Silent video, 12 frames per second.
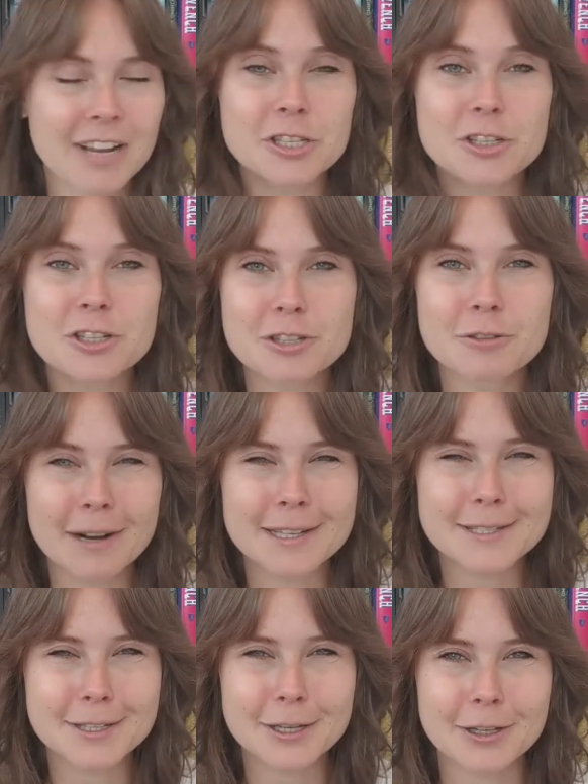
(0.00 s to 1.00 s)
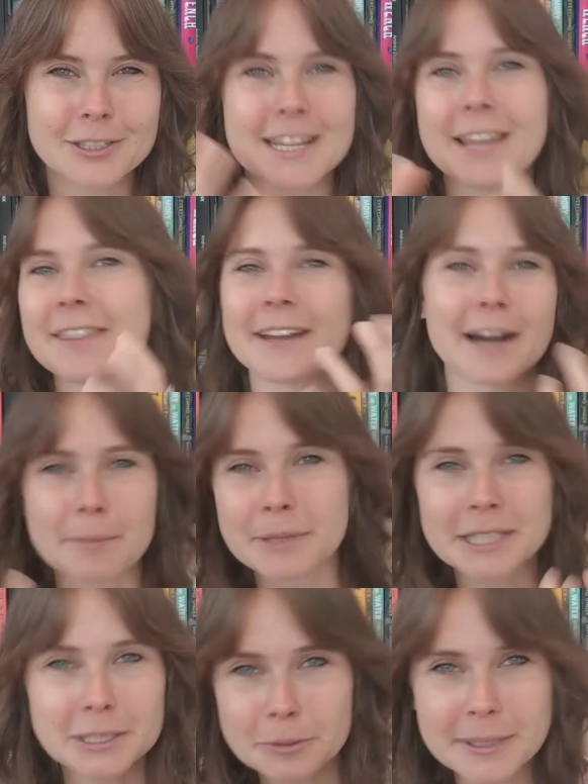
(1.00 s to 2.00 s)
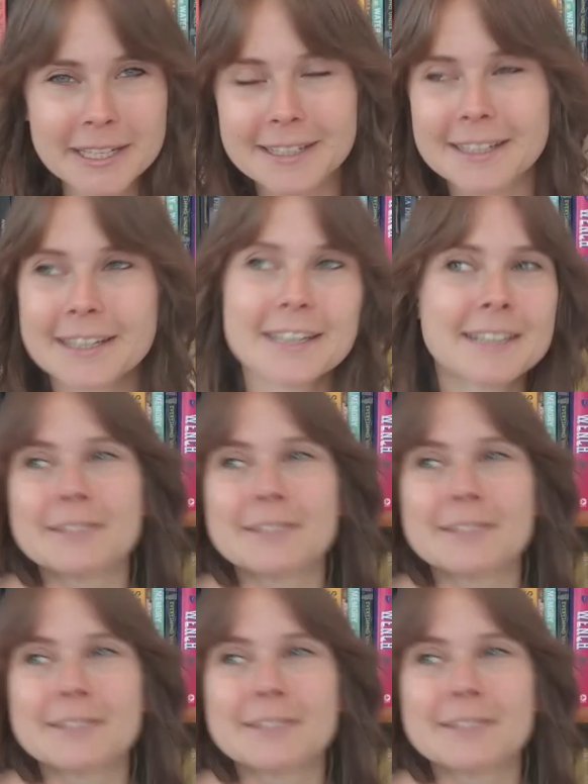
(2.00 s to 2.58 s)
It's just the rest of the content that I'm a little bit,